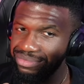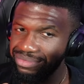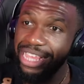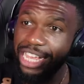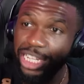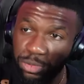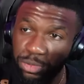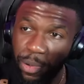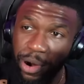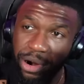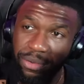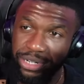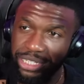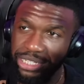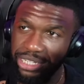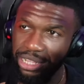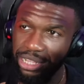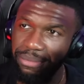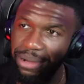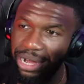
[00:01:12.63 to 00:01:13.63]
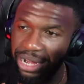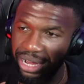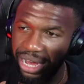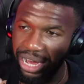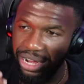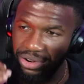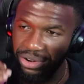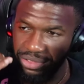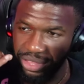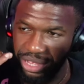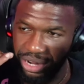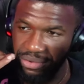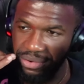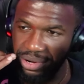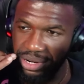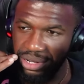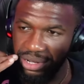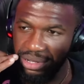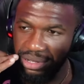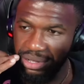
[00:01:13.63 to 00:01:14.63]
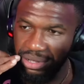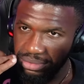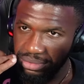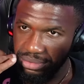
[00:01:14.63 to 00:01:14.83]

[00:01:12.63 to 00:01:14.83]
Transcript: This part was in the manga. I know that already.